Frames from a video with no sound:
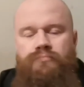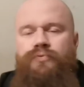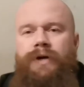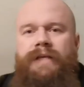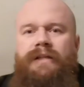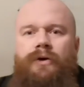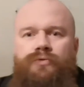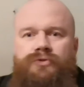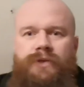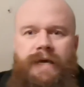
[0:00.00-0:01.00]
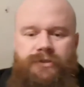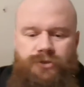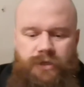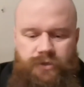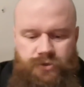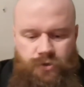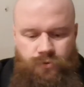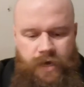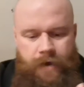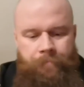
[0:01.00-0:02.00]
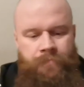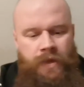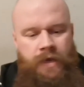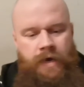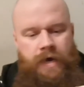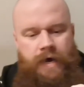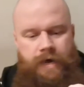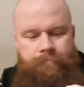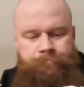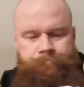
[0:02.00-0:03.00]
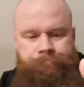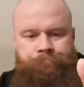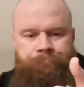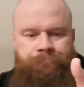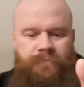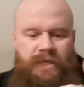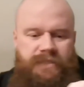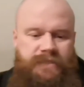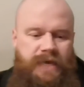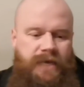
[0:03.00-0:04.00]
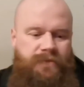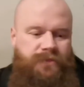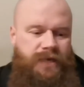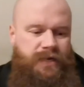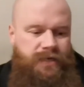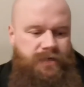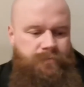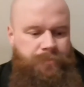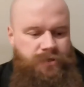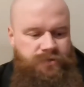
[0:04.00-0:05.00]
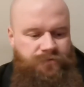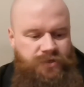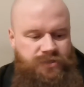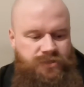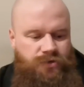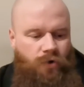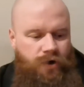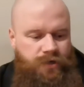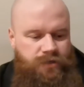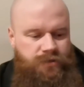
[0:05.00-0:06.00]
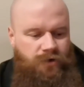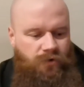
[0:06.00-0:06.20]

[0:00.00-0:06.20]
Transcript: pretty close actually. So yeah. They say that because of this dark